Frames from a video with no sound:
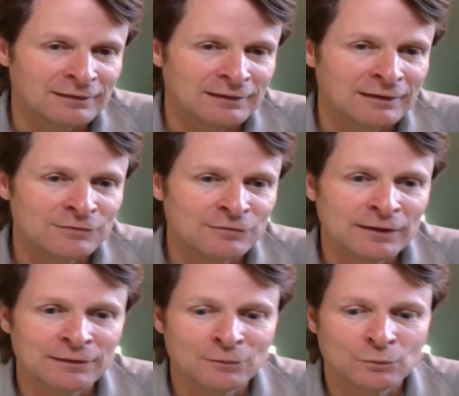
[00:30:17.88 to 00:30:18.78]
And I
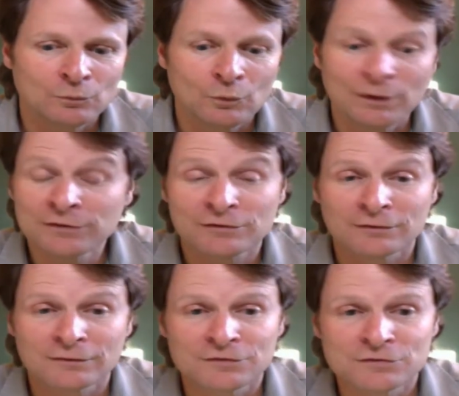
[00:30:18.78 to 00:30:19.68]
find
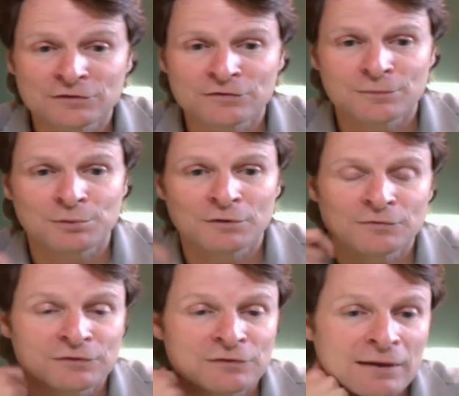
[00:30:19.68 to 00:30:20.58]
winter is just the
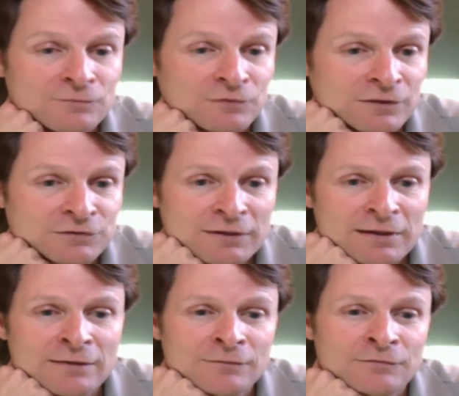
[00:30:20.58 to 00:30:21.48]
perfect time for us to
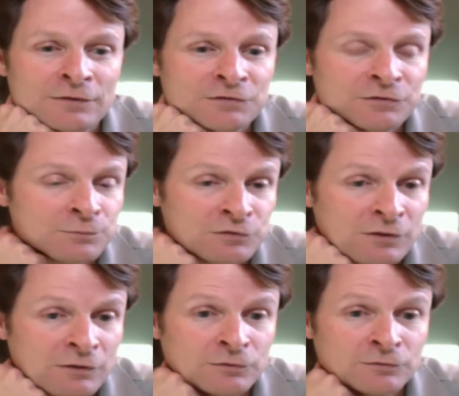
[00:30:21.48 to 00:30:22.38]
have uh, some
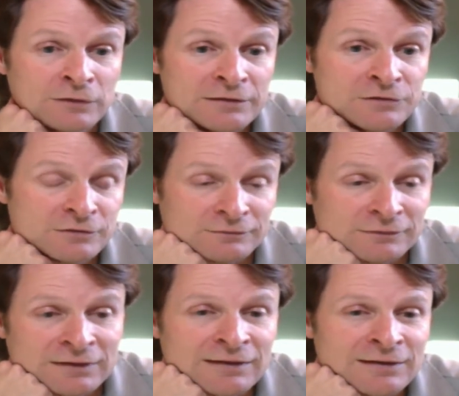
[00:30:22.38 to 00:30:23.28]
self reflection,
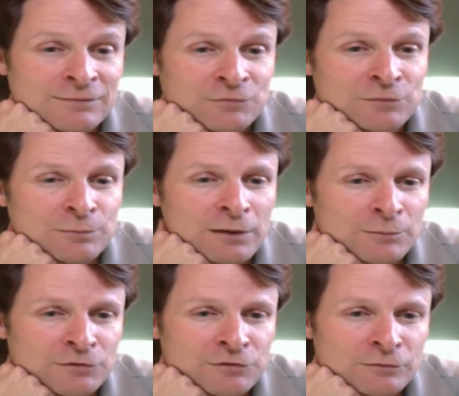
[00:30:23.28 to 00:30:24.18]
to be
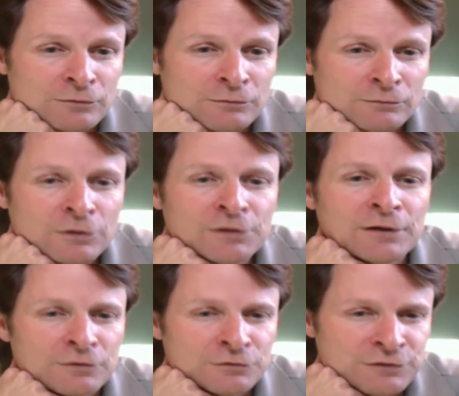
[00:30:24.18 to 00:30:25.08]
able to look
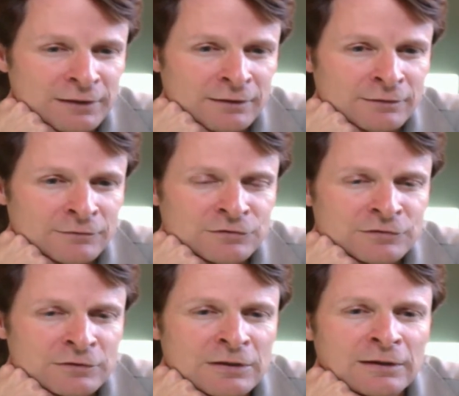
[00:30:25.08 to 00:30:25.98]
at
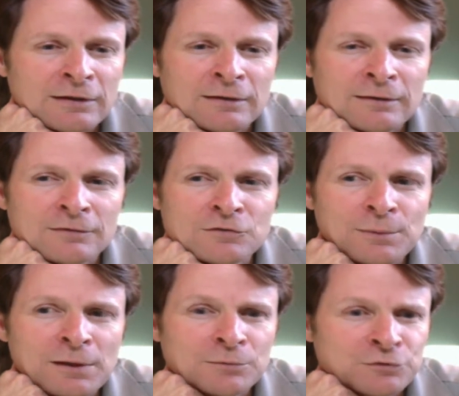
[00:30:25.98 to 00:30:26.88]
ourselves, uh, to
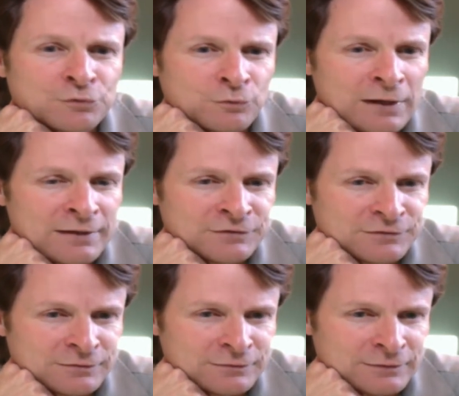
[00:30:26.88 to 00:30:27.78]
be able to
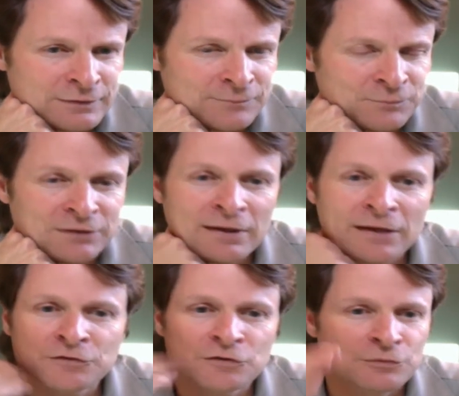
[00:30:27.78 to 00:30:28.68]
rest, and
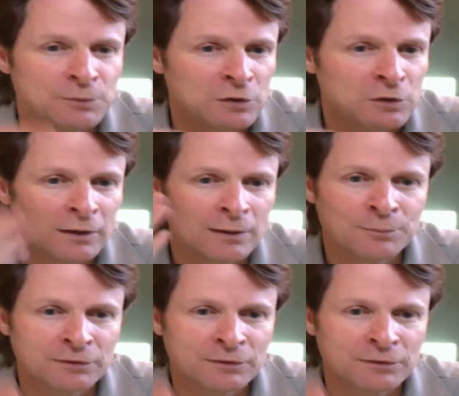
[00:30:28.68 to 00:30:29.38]
not just be caught up